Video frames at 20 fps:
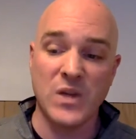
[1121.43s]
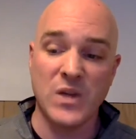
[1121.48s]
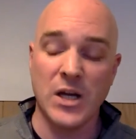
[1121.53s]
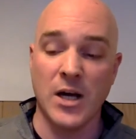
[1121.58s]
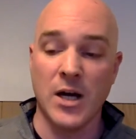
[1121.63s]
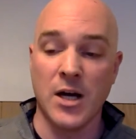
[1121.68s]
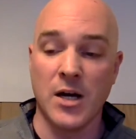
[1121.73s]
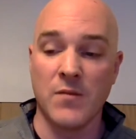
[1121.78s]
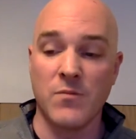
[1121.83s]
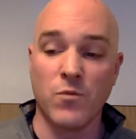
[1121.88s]

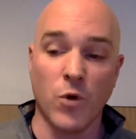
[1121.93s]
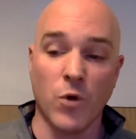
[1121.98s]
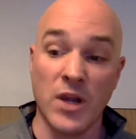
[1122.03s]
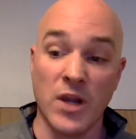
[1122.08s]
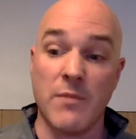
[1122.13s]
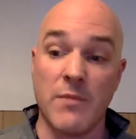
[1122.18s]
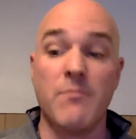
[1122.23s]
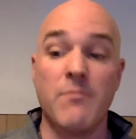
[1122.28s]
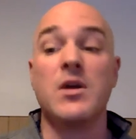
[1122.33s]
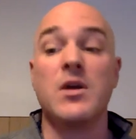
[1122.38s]
We're
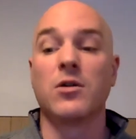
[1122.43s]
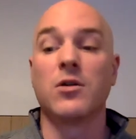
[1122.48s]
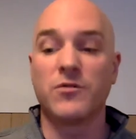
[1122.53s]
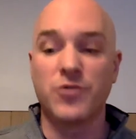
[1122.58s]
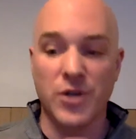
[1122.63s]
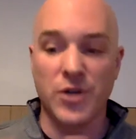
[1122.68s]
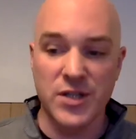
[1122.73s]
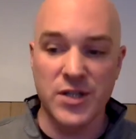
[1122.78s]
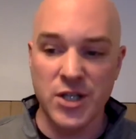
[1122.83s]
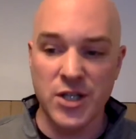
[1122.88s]
in the middle
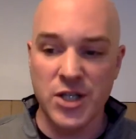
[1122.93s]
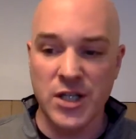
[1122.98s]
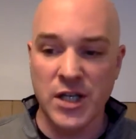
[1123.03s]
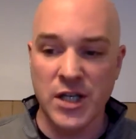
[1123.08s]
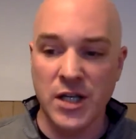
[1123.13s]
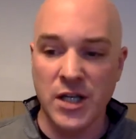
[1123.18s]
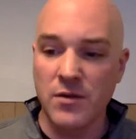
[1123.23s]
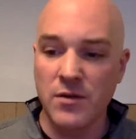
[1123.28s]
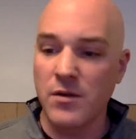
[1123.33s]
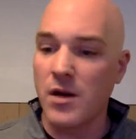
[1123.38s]
of
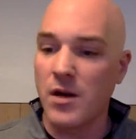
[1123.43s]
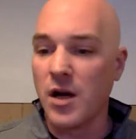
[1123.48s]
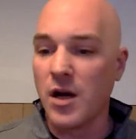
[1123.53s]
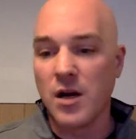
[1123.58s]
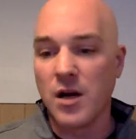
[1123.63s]
transitioning